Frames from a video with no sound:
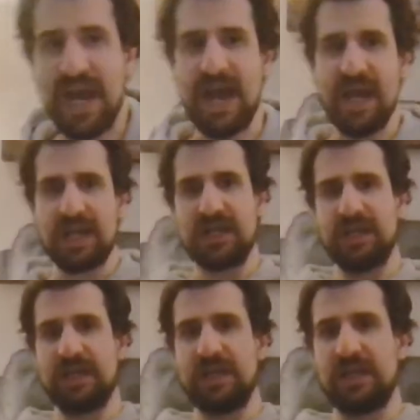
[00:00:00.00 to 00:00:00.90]
back
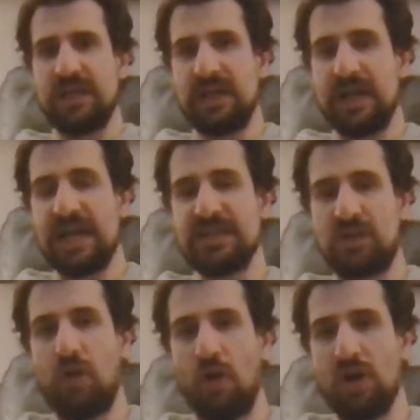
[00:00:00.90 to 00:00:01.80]
into
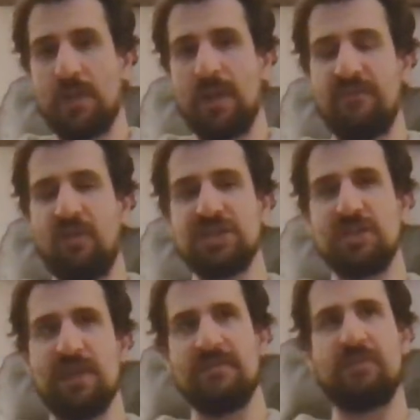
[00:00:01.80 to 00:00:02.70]
the corner, but
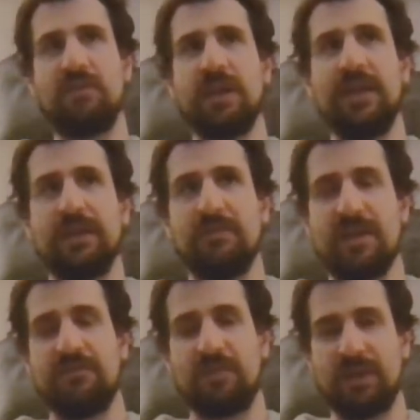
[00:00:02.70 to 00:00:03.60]
unfortunately the
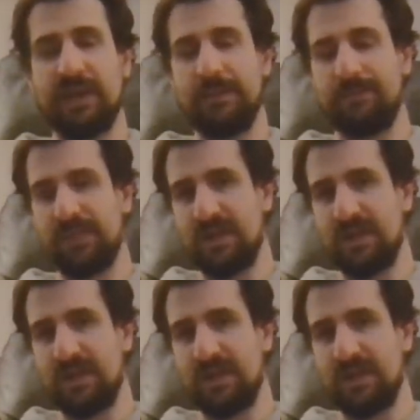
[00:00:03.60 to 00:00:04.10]
referee